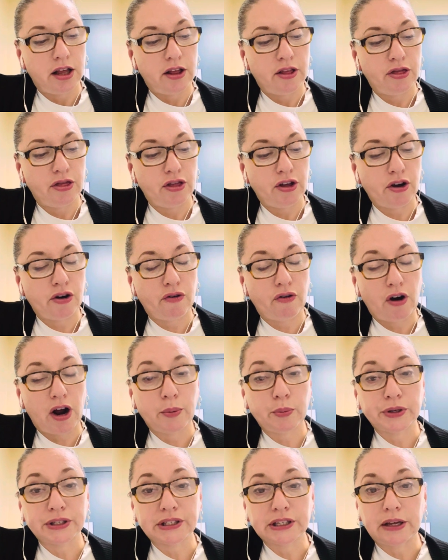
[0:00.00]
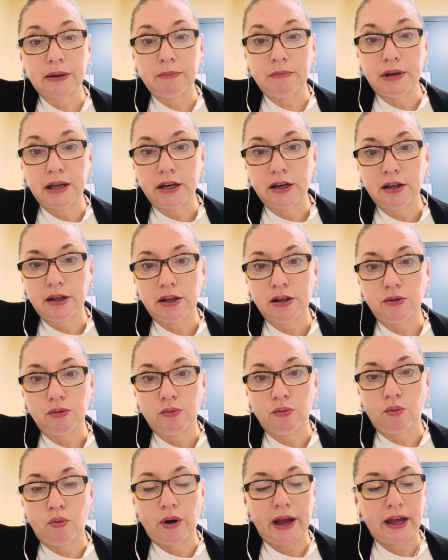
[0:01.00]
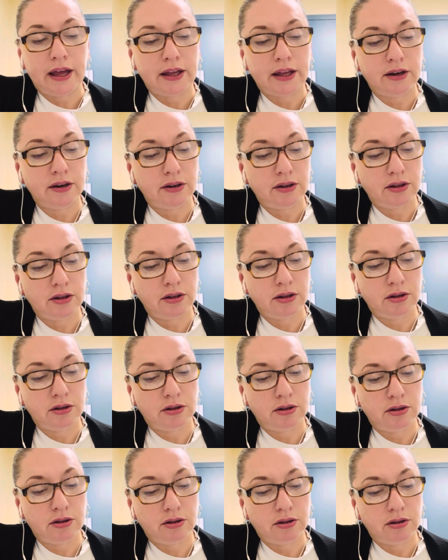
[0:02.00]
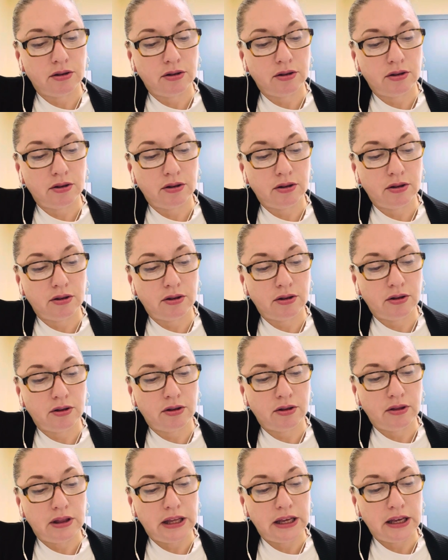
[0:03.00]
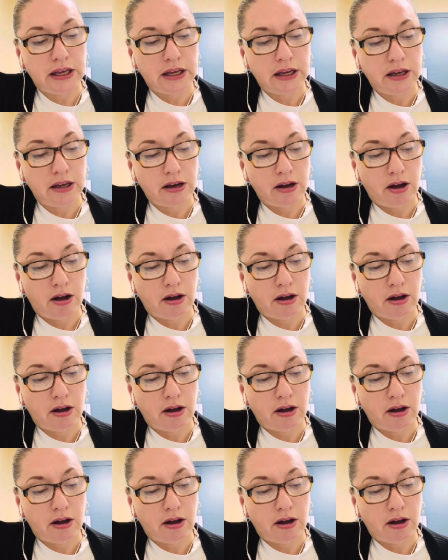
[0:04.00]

the crime was committed when the